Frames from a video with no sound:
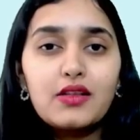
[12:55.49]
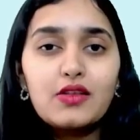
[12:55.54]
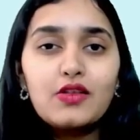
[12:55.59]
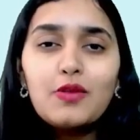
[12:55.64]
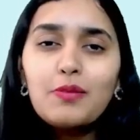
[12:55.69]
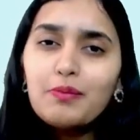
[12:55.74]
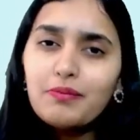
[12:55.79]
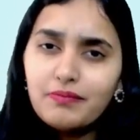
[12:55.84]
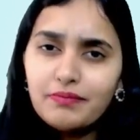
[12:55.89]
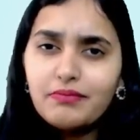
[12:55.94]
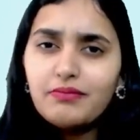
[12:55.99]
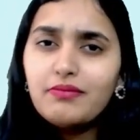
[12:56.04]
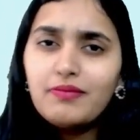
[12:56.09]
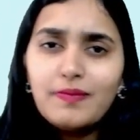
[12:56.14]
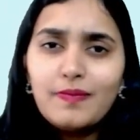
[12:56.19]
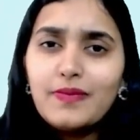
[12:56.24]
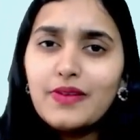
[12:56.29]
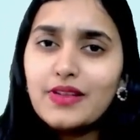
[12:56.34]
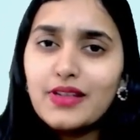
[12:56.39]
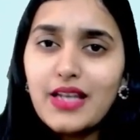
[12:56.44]
So,
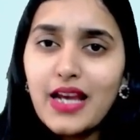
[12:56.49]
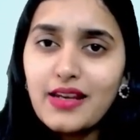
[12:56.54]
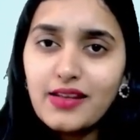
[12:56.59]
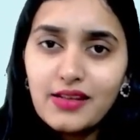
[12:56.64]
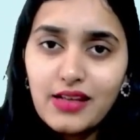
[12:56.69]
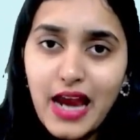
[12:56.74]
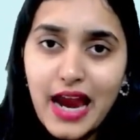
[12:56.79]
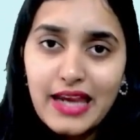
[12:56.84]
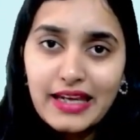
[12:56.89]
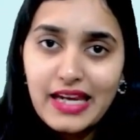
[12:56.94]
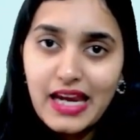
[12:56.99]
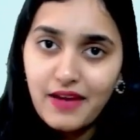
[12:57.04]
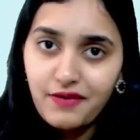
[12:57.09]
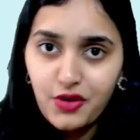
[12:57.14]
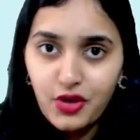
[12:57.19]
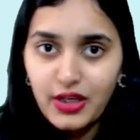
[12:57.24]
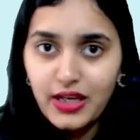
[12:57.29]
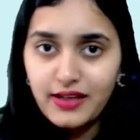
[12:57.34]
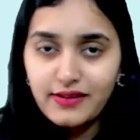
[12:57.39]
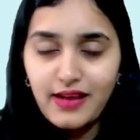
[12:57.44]
just I gave you
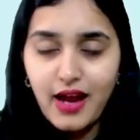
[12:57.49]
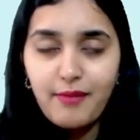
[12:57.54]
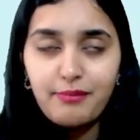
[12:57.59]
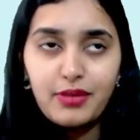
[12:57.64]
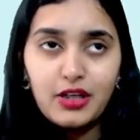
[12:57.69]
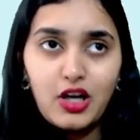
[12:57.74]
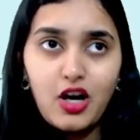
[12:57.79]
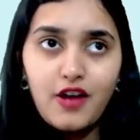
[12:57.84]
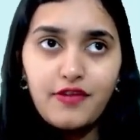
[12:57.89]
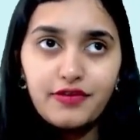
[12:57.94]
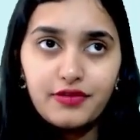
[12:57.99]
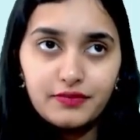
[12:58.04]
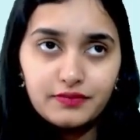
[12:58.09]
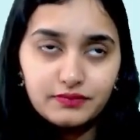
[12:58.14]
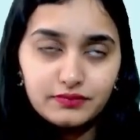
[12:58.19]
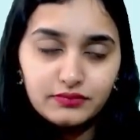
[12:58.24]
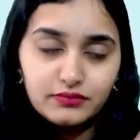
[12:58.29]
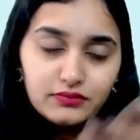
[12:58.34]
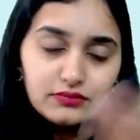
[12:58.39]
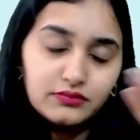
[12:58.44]
an example of
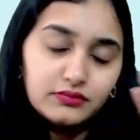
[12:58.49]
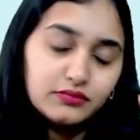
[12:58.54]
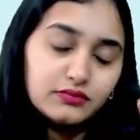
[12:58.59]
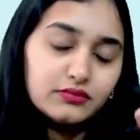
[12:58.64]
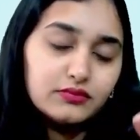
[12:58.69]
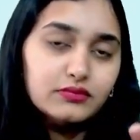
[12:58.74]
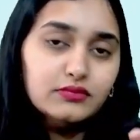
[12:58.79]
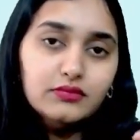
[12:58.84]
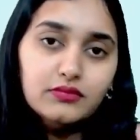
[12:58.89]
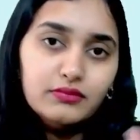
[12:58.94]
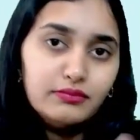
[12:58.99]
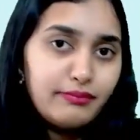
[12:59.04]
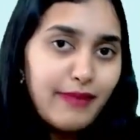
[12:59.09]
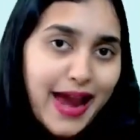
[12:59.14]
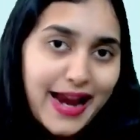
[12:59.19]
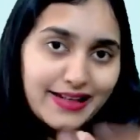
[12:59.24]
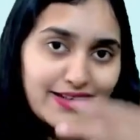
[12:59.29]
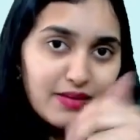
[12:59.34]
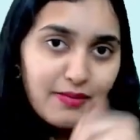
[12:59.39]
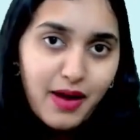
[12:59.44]

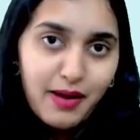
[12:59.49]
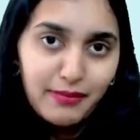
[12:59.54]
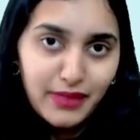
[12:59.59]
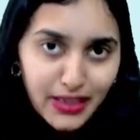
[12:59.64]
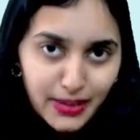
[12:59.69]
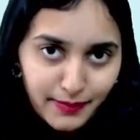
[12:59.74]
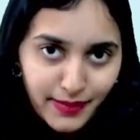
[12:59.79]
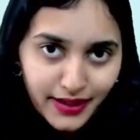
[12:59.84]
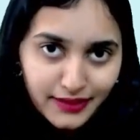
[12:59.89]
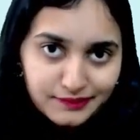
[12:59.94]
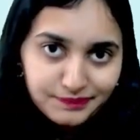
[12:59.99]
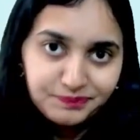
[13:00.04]
maxima minima.